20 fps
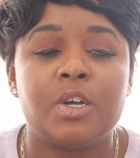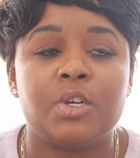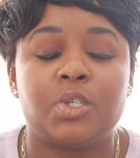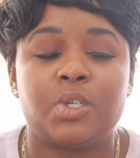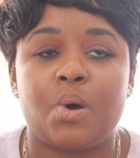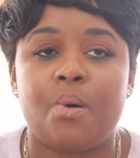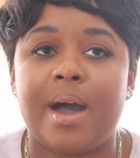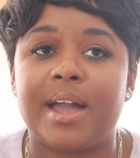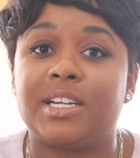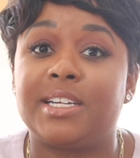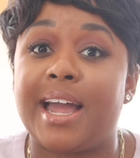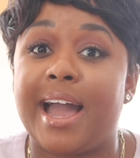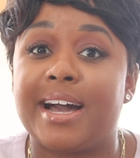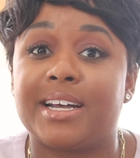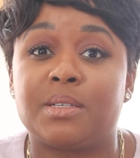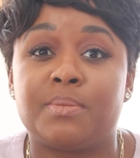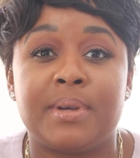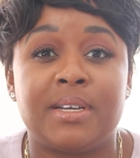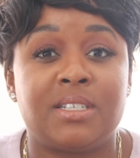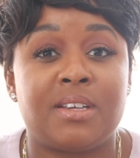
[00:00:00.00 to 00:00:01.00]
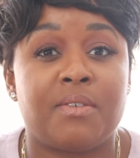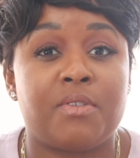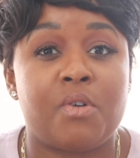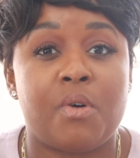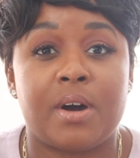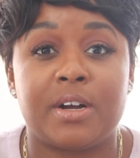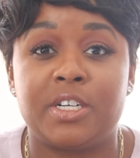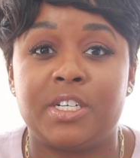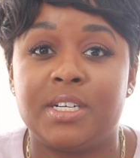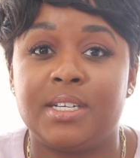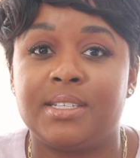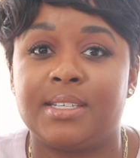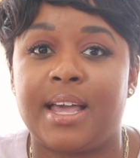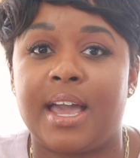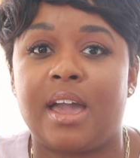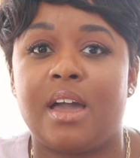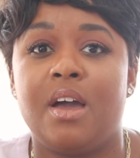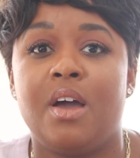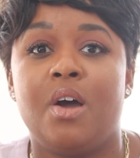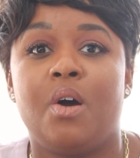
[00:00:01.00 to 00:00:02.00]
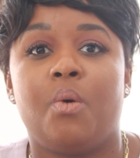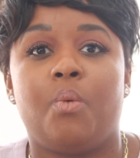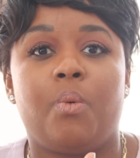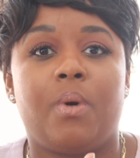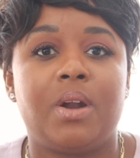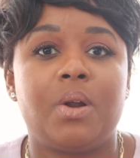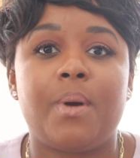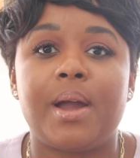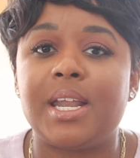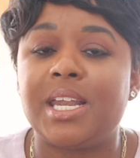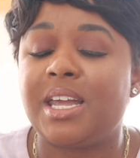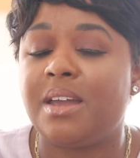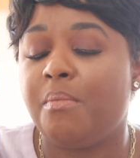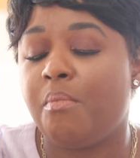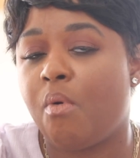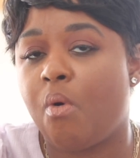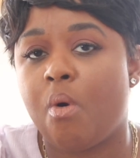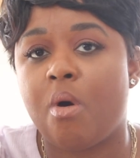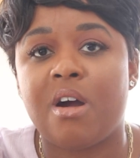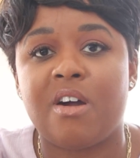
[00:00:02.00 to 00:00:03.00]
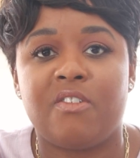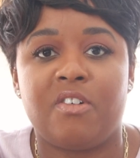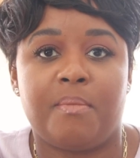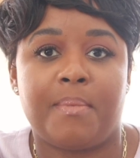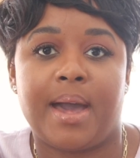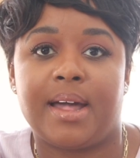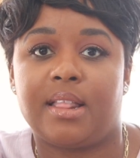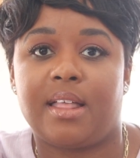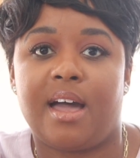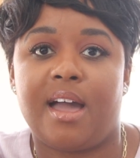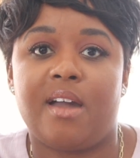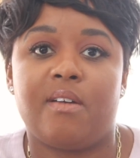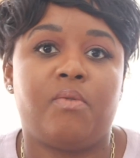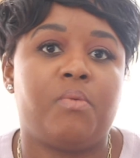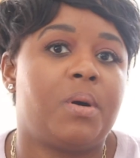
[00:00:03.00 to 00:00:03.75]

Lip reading: So I ask myself questions like, what do I need more of in my life?